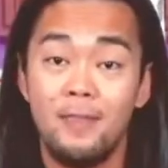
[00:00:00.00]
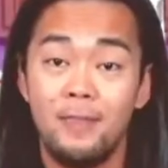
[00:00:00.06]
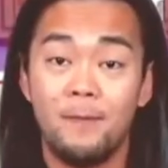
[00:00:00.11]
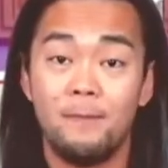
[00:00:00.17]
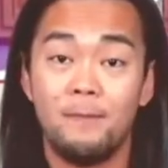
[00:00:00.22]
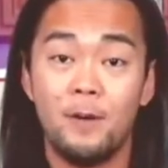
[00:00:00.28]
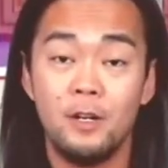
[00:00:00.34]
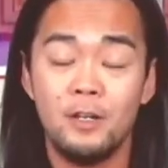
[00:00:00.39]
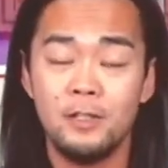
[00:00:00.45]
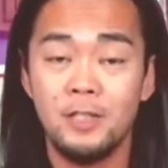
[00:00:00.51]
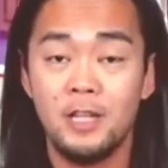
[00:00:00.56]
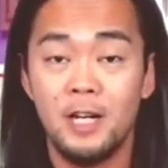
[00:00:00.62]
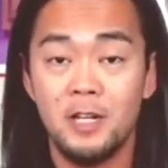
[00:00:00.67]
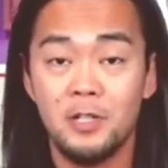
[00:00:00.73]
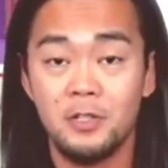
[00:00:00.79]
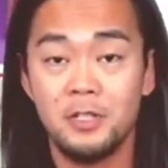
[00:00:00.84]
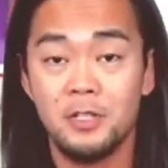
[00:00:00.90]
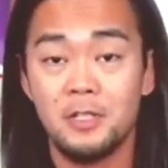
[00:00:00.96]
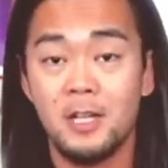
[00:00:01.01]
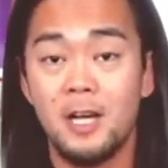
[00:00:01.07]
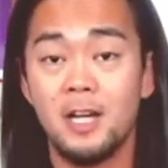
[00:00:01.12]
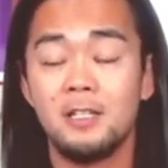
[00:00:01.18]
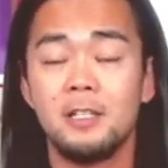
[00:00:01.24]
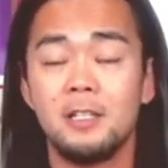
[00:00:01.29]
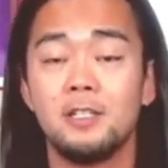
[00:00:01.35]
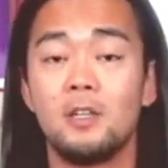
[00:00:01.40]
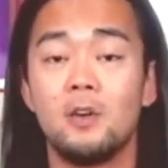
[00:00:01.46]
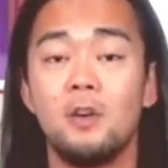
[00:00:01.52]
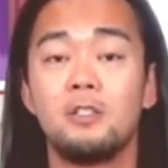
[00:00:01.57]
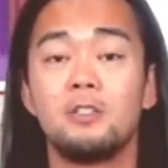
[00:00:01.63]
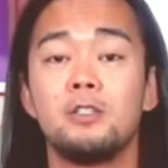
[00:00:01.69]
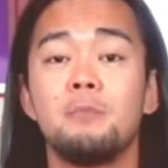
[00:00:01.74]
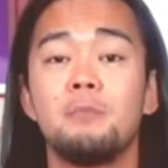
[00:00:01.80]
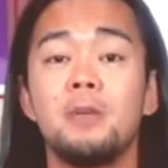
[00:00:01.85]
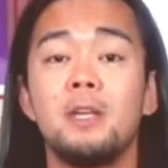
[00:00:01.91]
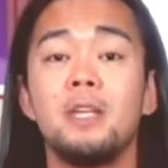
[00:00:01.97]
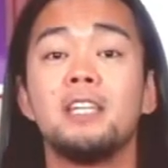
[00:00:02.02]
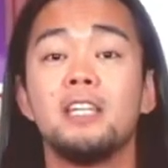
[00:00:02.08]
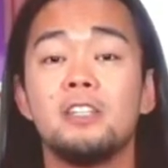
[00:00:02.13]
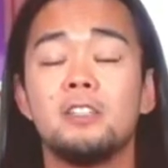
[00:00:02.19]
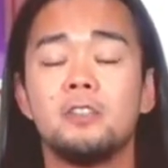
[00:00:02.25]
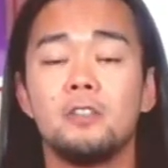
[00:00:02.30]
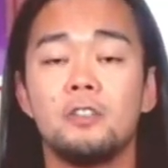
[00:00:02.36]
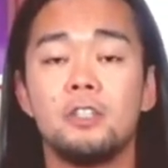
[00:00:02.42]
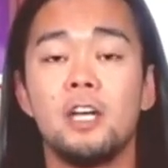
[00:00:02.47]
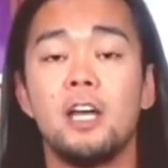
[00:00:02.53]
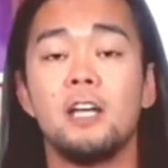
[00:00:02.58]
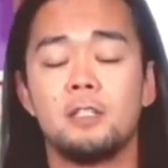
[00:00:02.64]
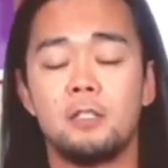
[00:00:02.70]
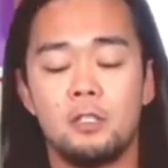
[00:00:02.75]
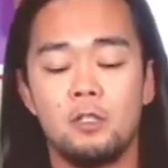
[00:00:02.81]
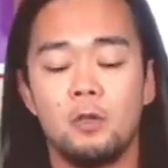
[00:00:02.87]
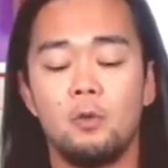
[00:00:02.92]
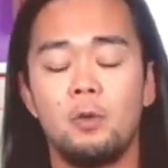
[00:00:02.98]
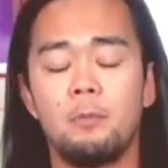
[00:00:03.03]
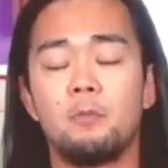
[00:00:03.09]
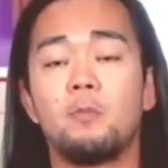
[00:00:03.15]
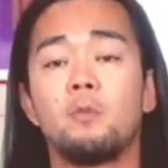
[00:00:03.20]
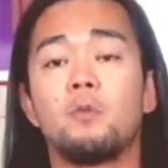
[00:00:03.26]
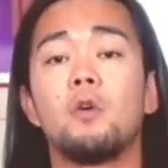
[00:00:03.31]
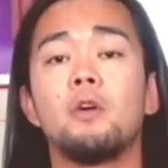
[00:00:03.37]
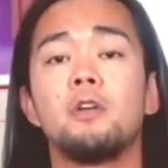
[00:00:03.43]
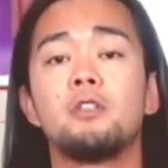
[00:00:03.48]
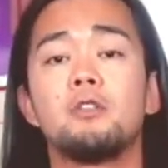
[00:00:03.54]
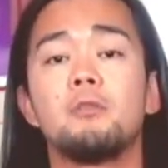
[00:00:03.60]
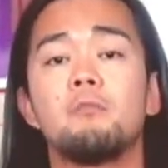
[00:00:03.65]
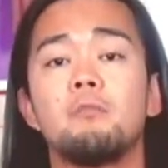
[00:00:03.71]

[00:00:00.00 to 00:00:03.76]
The first exercise is going to be knees to chest. So we're going to